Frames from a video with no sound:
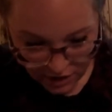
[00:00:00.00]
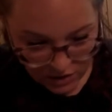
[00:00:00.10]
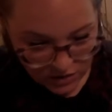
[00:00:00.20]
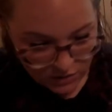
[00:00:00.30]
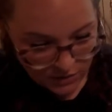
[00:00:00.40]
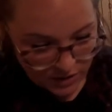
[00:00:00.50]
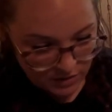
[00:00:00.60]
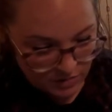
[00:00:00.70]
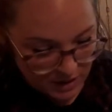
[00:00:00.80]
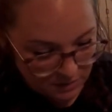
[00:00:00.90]

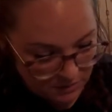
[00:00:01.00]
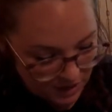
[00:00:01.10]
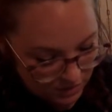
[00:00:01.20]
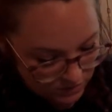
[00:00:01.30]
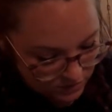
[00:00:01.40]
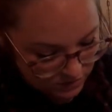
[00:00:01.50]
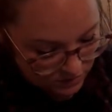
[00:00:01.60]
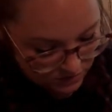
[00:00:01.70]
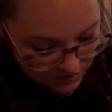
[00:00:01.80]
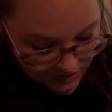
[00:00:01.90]
surrounded by
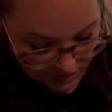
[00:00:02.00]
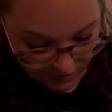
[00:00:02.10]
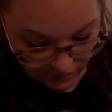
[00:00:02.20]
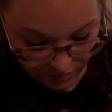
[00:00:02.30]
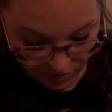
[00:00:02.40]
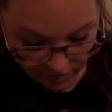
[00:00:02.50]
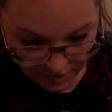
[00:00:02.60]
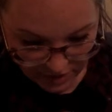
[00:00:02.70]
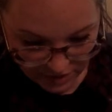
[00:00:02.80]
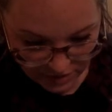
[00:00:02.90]
mountains and
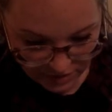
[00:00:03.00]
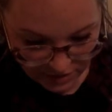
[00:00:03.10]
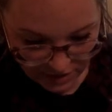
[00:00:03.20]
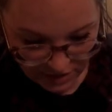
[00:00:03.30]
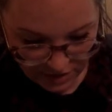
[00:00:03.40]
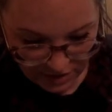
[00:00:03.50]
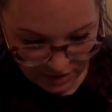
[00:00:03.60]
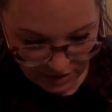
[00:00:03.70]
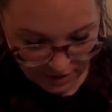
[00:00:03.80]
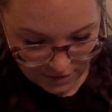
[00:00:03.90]
forest.
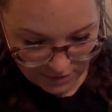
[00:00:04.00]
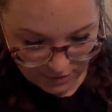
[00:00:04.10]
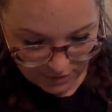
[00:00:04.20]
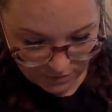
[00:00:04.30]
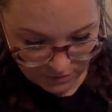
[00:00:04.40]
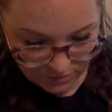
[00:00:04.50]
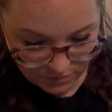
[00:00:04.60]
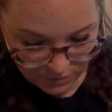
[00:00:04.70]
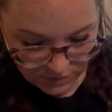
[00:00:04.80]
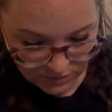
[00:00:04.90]

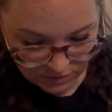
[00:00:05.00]
There's